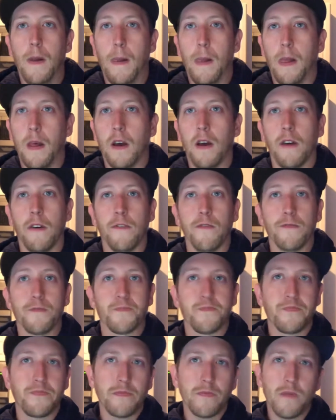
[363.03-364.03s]
of
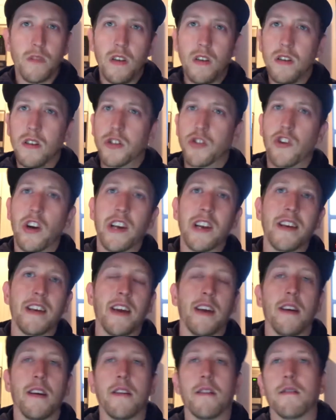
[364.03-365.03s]
trying to
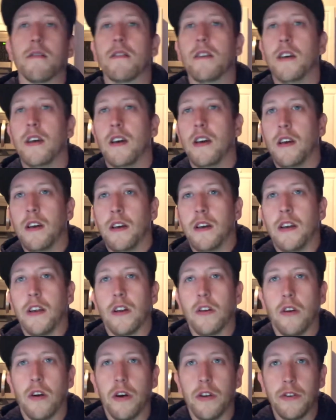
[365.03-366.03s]
gain, you
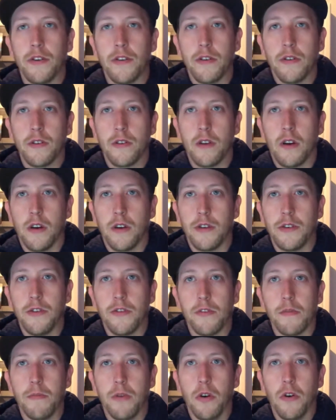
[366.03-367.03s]
know, on on
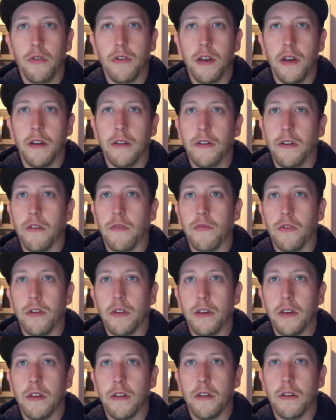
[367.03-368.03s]
your opponent. You
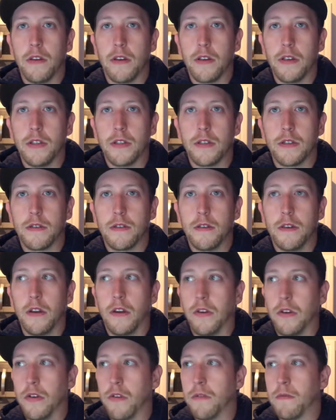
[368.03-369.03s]
really because you know
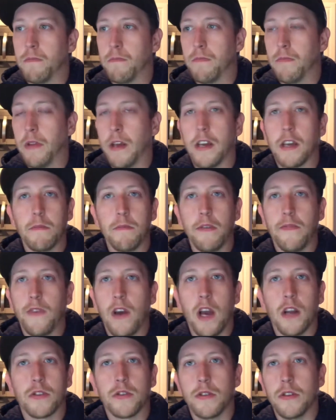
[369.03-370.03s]
you they could be
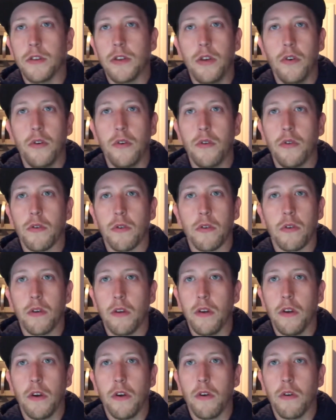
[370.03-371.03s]
faster than you or
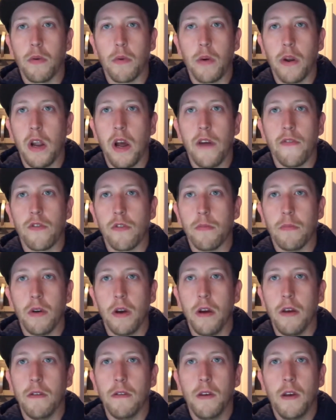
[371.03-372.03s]
you know or whatever,
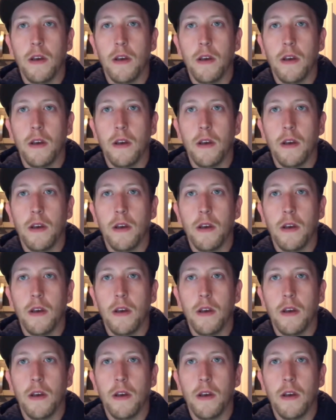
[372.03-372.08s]
but